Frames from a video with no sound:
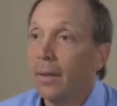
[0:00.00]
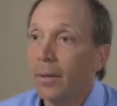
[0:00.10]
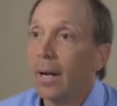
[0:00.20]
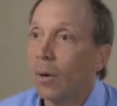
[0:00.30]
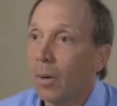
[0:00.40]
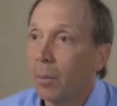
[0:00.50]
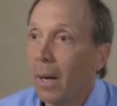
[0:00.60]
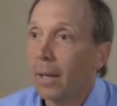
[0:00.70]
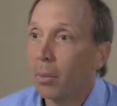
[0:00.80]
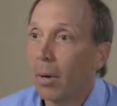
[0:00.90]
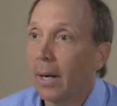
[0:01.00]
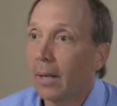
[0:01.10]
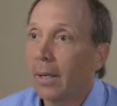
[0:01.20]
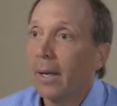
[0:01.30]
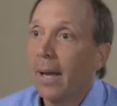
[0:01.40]
they're not going to buy the
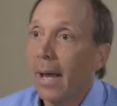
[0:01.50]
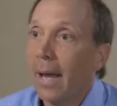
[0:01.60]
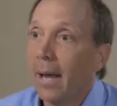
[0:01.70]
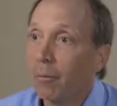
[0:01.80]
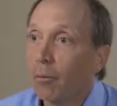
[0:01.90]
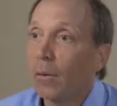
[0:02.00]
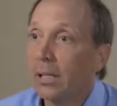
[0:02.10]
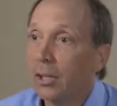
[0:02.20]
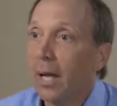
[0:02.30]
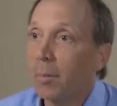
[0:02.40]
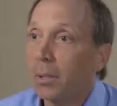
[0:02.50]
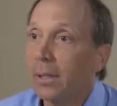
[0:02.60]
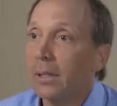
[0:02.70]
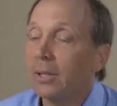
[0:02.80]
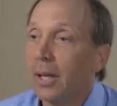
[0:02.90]
product. And free
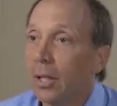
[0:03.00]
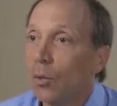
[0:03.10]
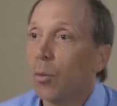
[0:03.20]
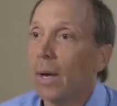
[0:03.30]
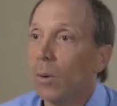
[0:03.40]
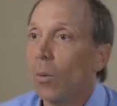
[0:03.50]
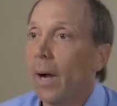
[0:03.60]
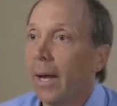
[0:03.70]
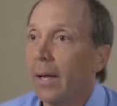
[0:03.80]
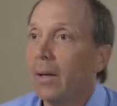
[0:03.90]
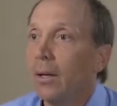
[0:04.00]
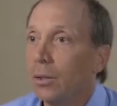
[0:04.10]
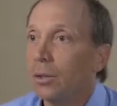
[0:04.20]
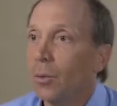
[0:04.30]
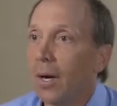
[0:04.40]
sampling is a great way
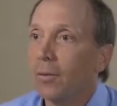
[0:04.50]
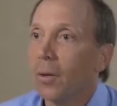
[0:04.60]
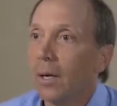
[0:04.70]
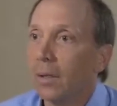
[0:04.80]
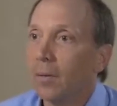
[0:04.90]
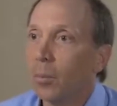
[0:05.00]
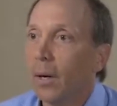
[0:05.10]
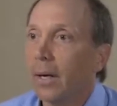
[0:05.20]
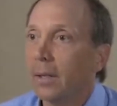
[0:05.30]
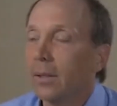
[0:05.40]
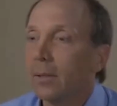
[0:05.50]
to drive trial of our product.